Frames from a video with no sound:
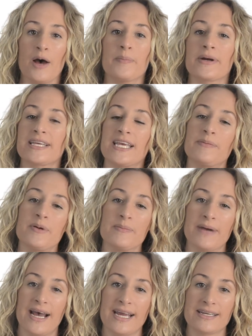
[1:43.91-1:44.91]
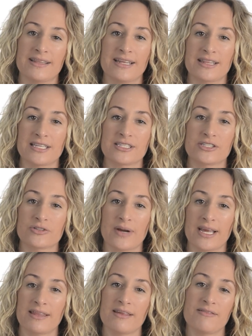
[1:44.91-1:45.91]
but keep in mind that the
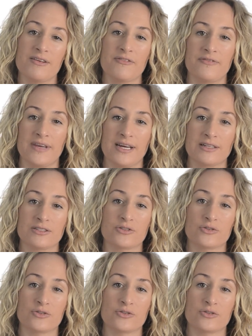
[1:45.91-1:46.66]
strength of the field